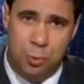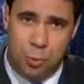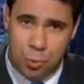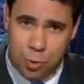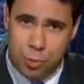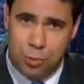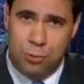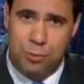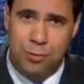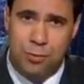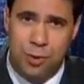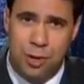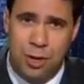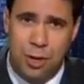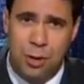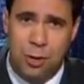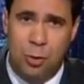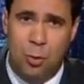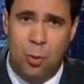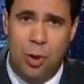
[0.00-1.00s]
proof
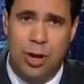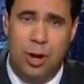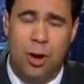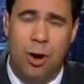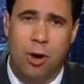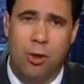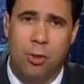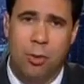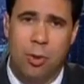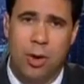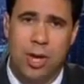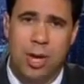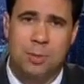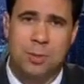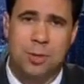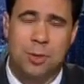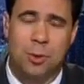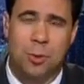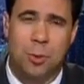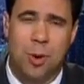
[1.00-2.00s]
went all the way up
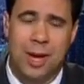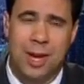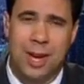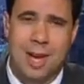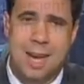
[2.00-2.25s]
to the White